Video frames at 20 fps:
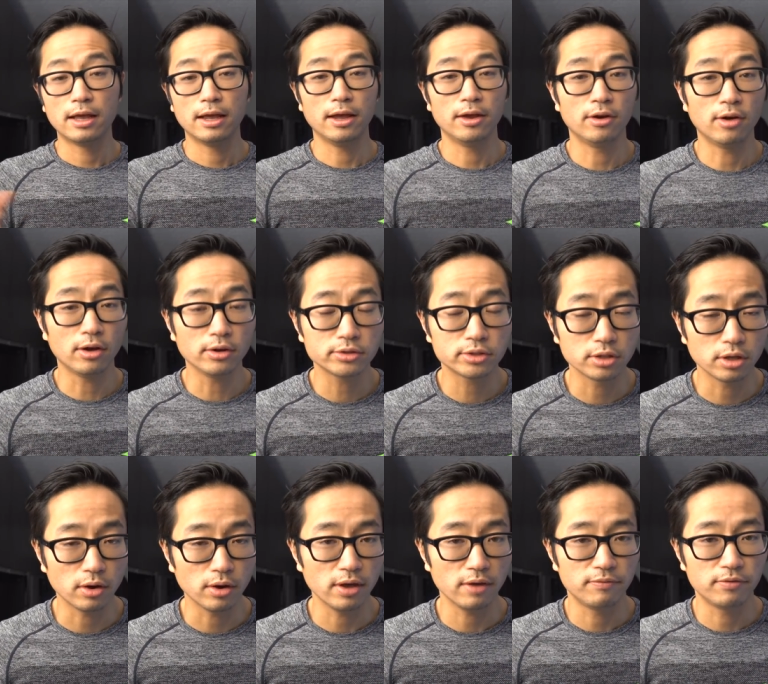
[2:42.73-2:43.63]
And
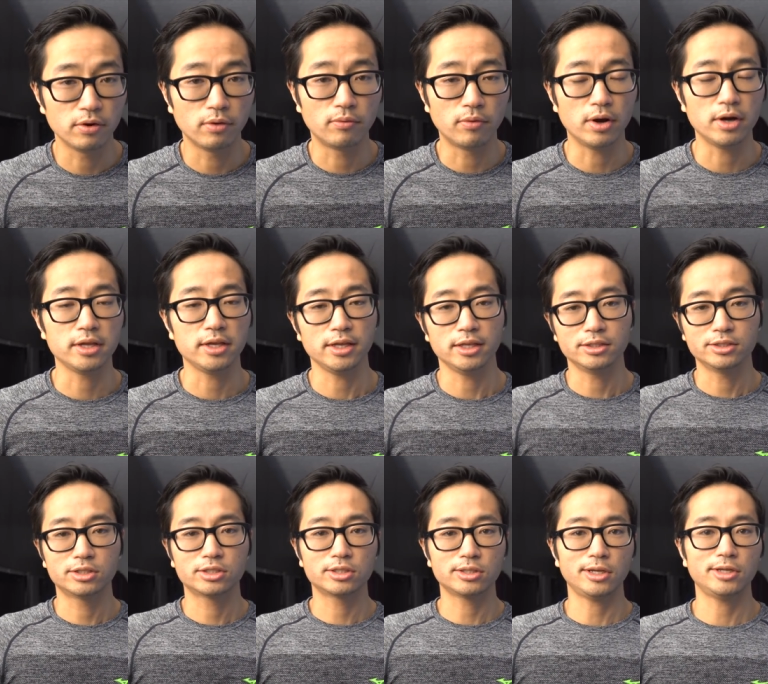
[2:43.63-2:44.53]
also, if you're running
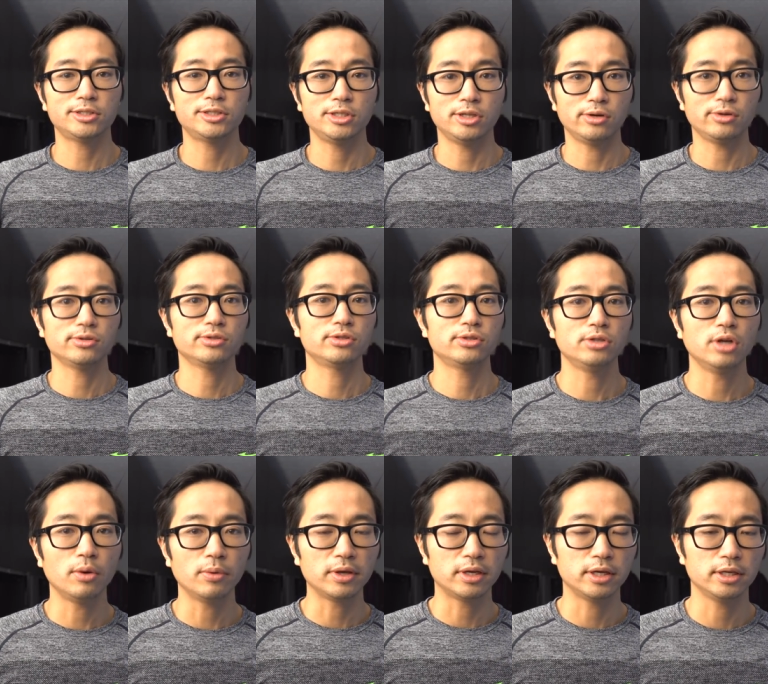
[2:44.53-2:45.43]
in slushy or
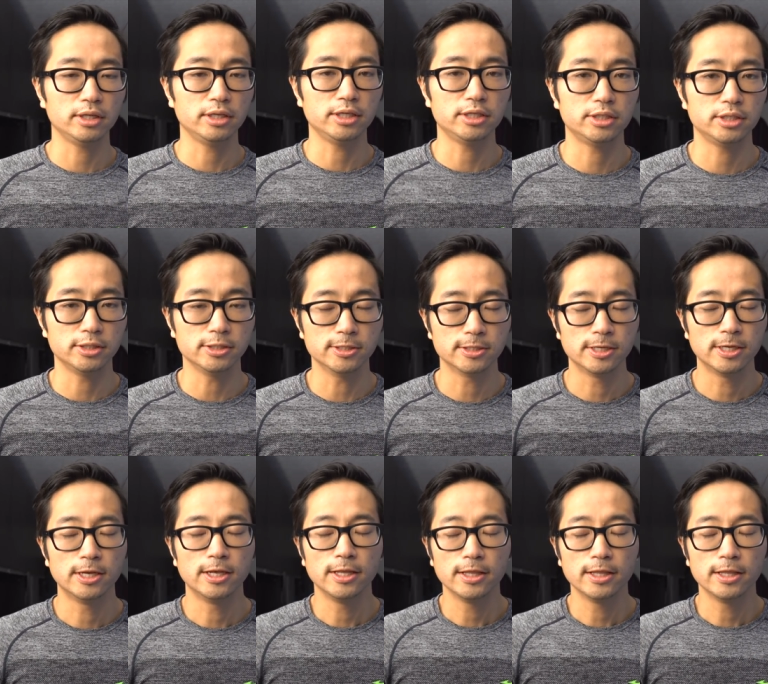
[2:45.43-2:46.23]
snowy conditions,